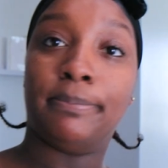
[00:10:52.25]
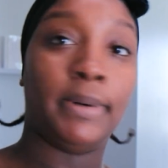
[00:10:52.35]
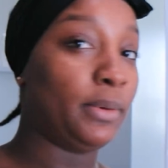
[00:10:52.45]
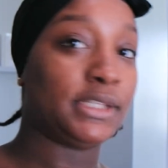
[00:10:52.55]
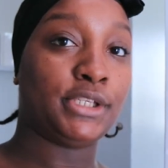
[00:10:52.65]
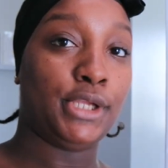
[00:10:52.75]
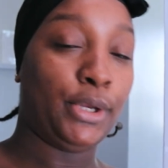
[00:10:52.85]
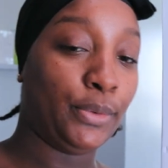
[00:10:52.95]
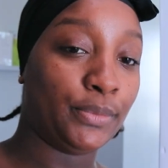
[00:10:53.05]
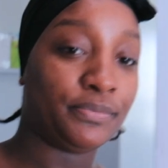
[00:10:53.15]
But what's new?
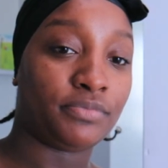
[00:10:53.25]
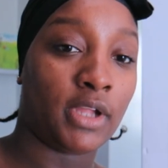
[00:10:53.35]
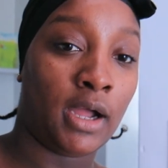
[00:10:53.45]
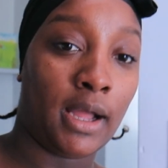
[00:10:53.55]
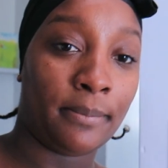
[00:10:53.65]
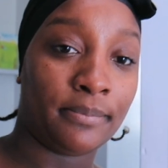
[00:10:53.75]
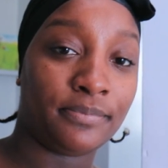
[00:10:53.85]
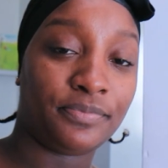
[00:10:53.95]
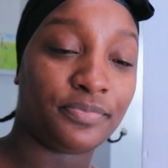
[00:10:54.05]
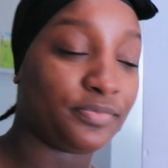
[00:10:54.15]
Um,
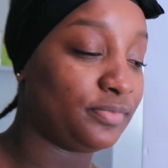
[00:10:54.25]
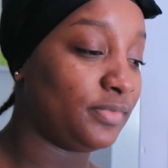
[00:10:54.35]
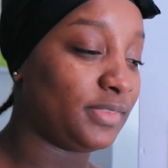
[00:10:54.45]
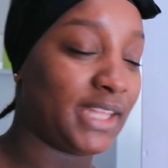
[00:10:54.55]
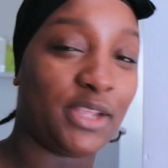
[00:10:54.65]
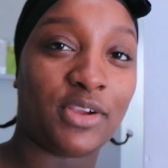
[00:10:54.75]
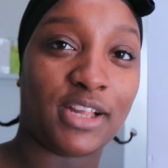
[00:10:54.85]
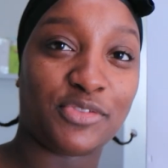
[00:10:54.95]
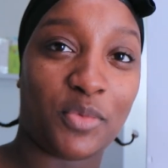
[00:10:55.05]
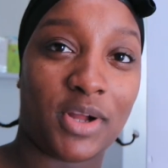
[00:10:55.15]
thank you
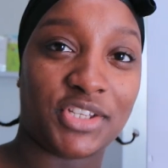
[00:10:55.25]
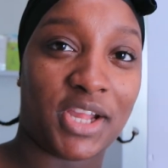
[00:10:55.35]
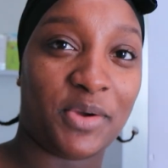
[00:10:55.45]
guys for watching.